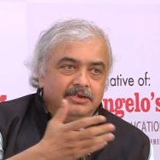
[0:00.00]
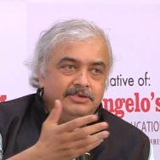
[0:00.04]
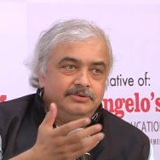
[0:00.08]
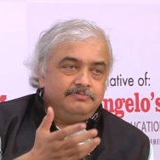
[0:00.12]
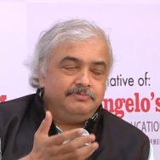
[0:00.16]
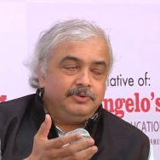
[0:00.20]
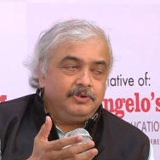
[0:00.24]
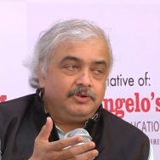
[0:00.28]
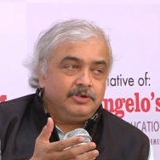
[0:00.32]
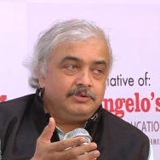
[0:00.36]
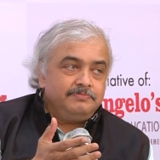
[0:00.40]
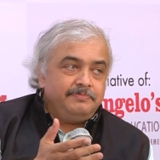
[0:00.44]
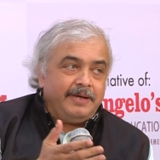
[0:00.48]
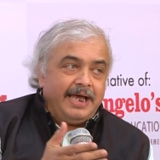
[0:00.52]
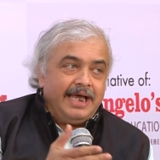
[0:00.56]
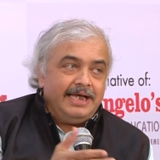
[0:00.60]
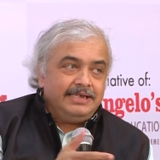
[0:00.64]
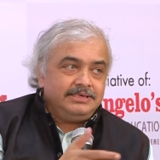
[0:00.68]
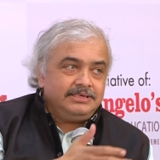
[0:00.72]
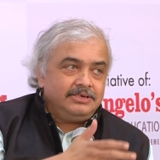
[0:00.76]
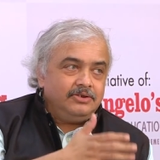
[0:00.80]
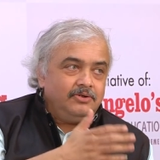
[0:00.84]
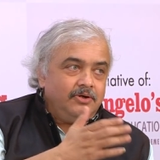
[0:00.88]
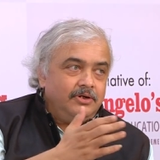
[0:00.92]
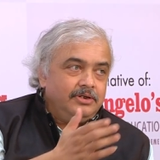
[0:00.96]
because
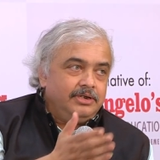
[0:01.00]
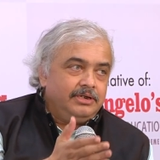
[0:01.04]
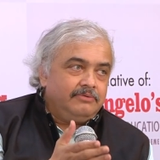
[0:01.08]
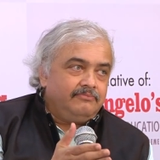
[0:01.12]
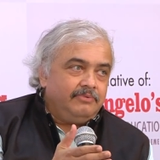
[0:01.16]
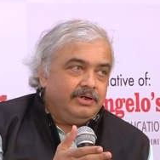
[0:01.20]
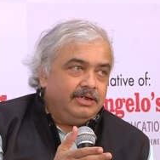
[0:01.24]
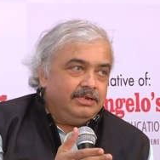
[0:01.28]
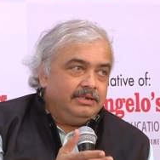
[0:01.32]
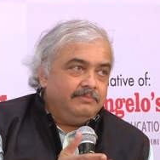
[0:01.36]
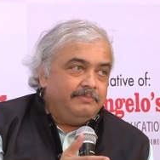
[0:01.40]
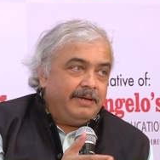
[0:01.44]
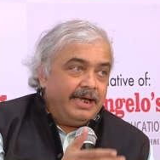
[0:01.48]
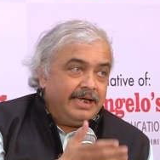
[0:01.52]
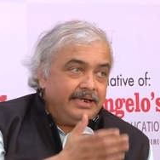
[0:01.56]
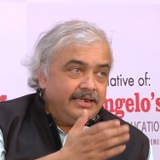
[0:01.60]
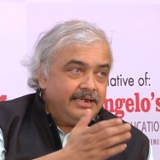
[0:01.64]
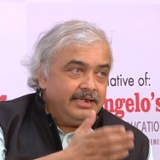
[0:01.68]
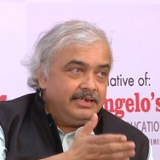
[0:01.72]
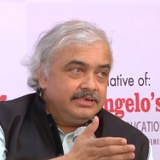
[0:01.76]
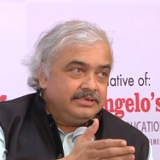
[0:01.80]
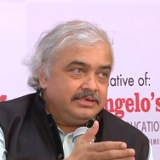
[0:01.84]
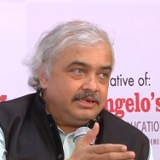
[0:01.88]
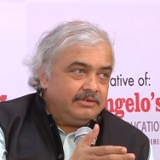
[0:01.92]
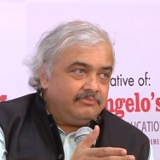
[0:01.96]
banks are not required, the
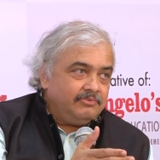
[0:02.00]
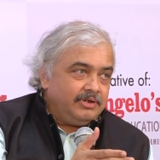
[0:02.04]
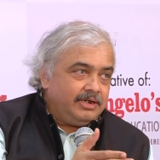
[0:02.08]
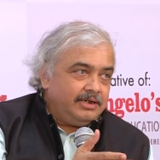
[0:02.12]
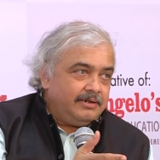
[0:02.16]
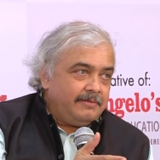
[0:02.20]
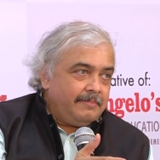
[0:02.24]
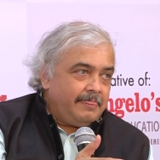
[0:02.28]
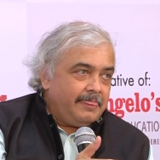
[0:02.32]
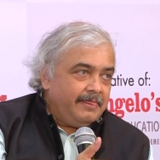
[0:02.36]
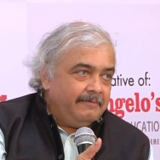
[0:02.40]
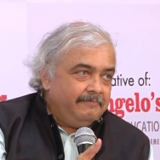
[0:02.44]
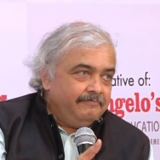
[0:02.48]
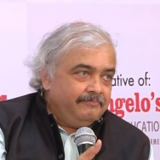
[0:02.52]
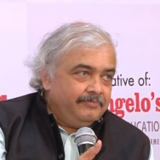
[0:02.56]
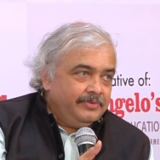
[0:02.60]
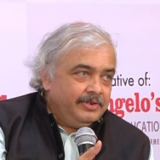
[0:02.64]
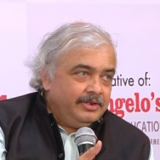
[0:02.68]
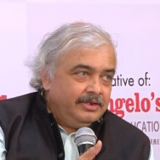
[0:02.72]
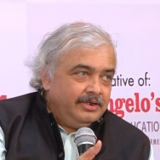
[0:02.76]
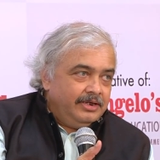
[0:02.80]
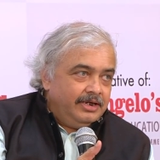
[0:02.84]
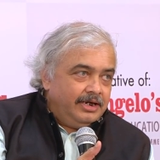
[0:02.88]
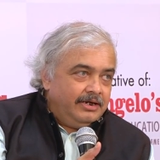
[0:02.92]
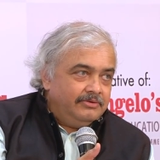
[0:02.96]
banking is required.
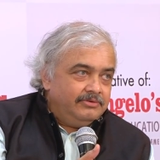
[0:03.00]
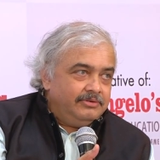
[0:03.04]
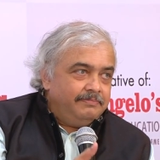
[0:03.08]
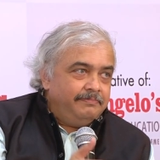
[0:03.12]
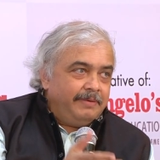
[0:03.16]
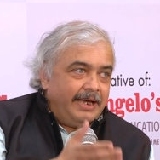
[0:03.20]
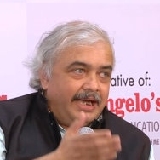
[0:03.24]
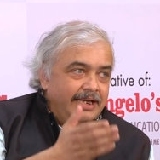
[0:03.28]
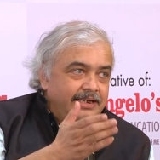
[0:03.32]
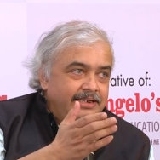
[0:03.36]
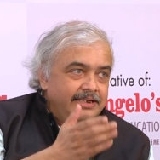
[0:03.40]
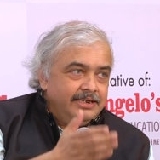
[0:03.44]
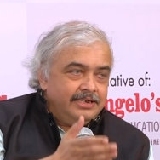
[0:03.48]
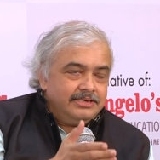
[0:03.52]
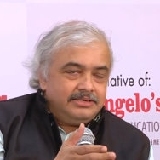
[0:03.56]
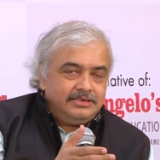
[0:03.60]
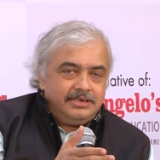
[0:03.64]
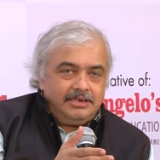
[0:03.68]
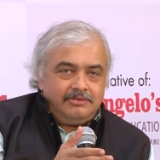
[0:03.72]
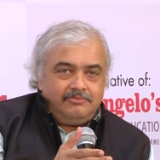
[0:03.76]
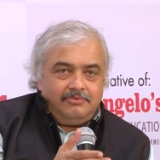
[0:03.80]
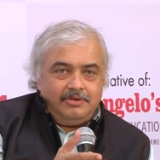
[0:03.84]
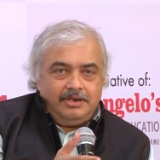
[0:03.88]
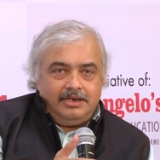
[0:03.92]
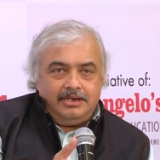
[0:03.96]
And the banking is
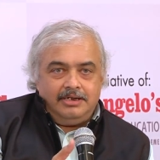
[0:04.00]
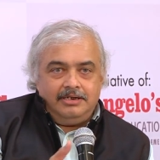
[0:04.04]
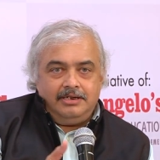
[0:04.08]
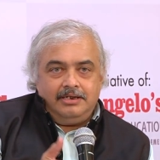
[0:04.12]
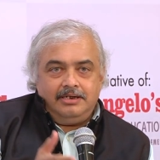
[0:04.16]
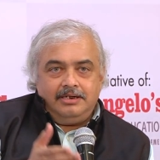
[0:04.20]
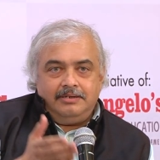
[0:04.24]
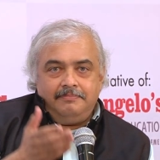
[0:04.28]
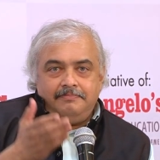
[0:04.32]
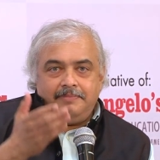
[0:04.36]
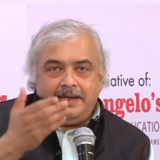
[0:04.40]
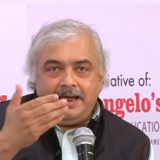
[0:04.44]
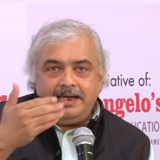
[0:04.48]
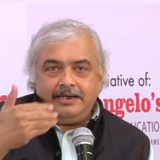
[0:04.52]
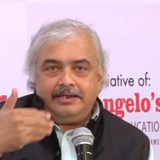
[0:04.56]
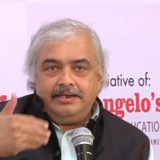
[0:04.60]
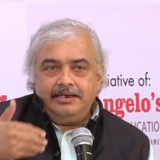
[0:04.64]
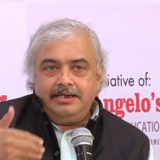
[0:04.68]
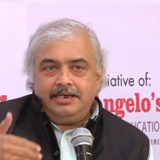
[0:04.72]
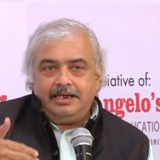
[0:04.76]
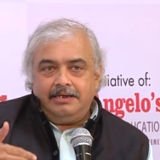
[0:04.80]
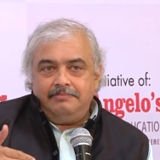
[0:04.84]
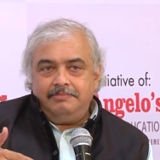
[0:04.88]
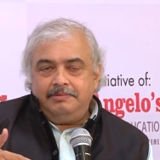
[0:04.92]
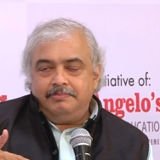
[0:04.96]
required, banking
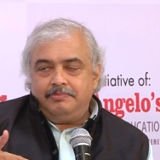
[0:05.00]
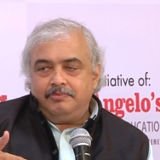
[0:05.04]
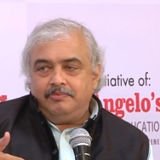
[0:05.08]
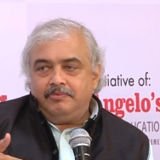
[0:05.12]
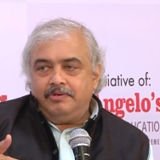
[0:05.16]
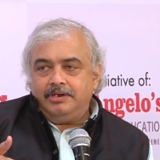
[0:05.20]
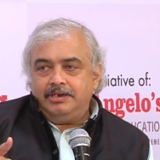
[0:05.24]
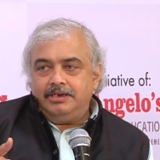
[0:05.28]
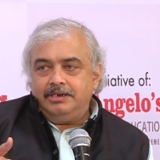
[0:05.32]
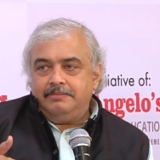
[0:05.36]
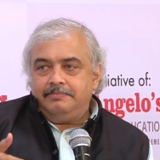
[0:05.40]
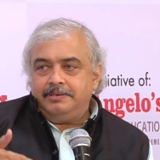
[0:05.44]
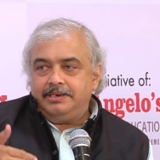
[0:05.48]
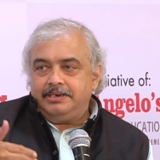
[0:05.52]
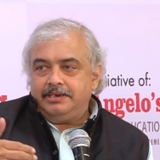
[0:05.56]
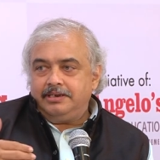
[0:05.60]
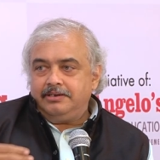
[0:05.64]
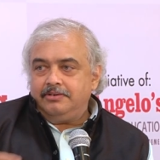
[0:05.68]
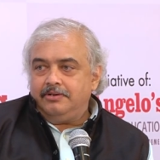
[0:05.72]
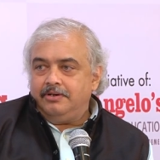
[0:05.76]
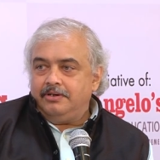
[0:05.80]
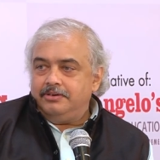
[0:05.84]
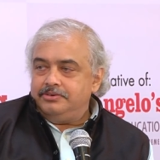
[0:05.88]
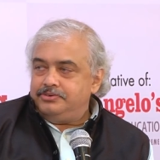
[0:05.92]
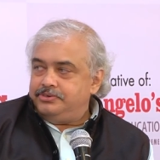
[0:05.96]
can be provided by
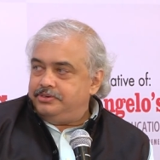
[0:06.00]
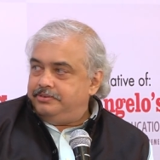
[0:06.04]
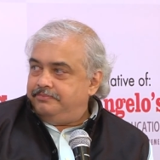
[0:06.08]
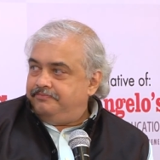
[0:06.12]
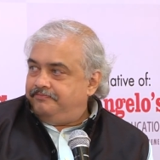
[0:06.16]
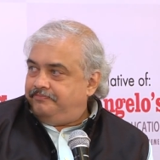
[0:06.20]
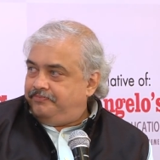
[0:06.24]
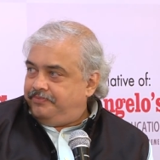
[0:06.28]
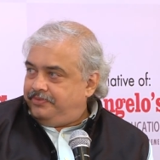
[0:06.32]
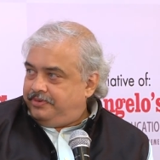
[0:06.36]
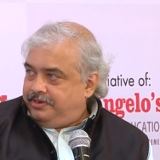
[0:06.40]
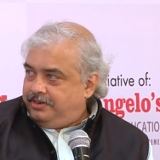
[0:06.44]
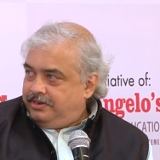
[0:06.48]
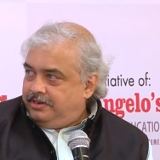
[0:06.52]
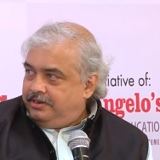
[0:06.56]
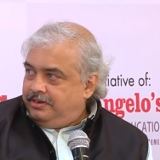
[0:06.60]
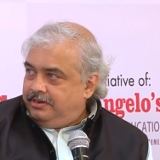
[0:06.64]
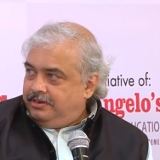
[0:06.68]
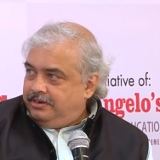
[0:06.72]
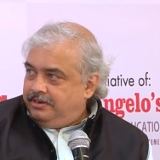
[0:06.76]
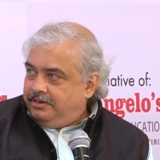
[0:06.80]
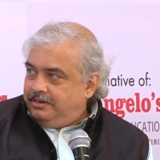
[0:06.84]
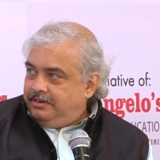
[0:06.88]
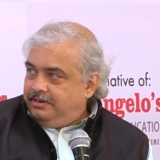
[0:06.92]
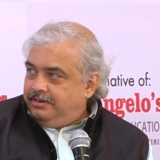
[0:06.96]
technology.
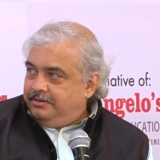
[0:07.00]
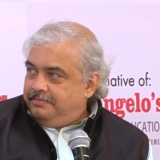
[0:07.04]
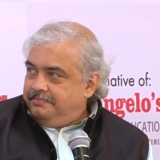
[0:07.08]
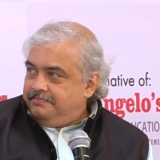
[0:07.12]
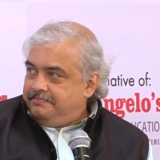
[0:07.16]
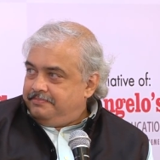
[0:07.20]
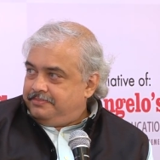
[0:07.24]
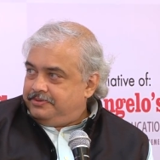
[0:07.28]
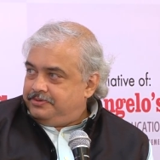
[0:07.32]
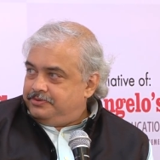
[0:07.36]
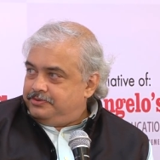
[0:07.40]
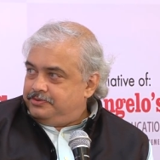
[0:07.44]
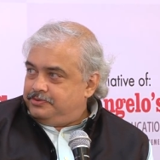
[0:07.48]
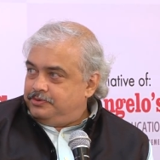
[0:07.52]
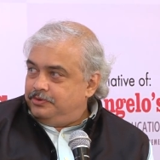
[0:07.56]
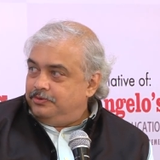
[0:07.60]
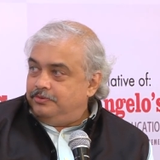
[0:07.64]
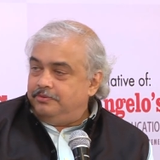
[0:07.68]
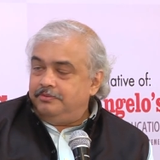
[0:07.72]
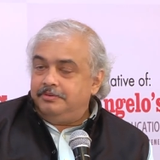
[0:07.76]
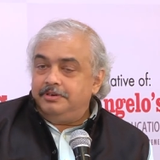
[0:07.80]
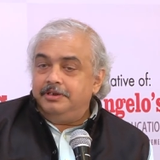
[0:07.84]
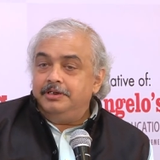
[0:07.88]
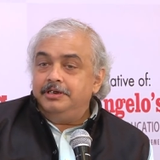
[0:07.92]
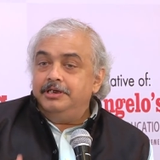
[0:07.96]

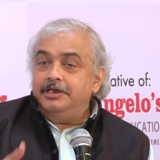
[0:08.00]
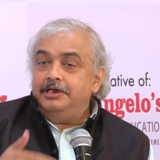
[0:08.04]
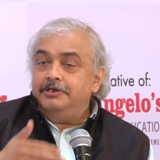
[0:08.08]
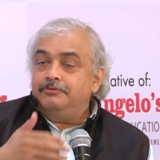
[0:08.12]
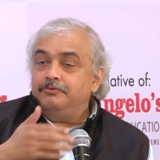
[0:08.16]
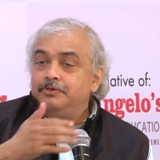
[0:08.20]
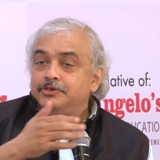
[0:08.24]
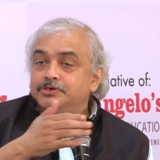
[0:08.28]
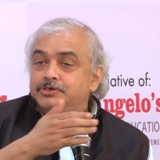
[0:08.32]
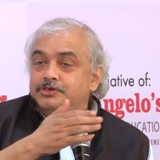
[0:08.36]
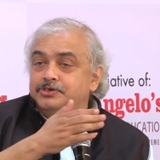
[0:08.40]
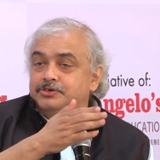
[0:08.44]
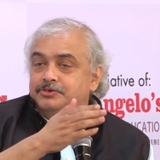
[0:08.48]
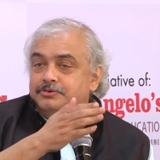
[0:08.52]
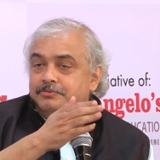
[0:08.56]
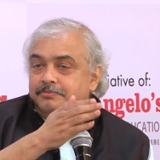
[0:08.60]
So it was